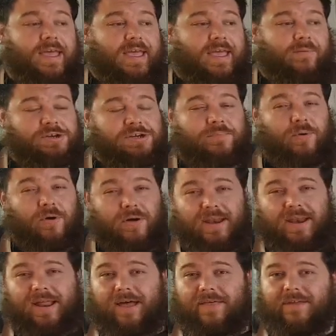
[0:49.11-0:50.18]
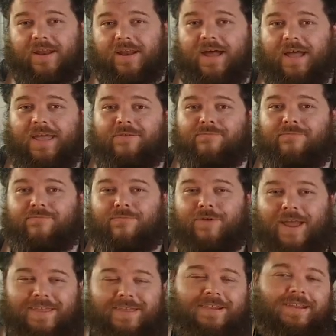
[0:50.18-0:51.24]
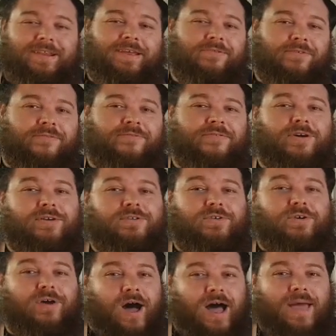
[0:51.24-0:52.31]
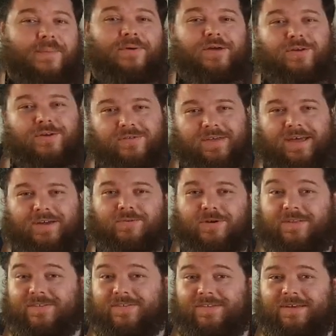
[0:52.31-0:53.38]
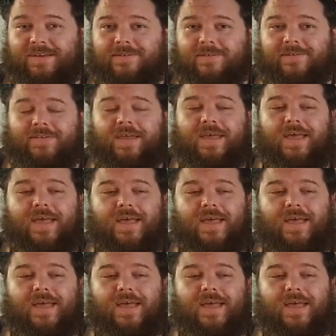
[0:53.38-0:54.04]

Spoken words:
in which he pointed out that I regularly refer to hypereutectoid steels